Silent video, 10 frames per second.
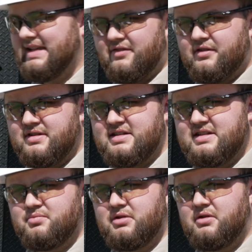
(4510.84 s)

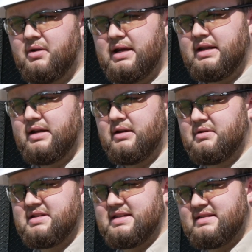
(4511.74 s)
differences between the
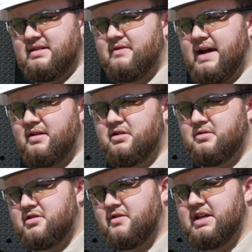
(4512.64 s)
resistive
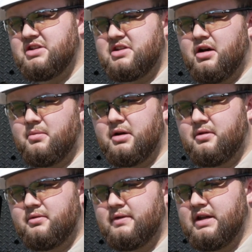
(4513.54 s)
values of each
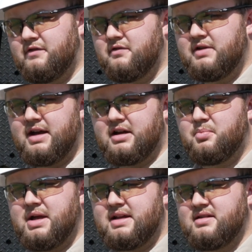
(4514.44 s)
elbow if you've got
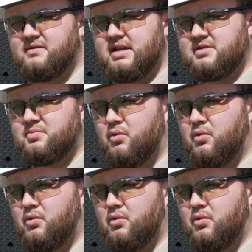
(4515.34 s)
capacitive test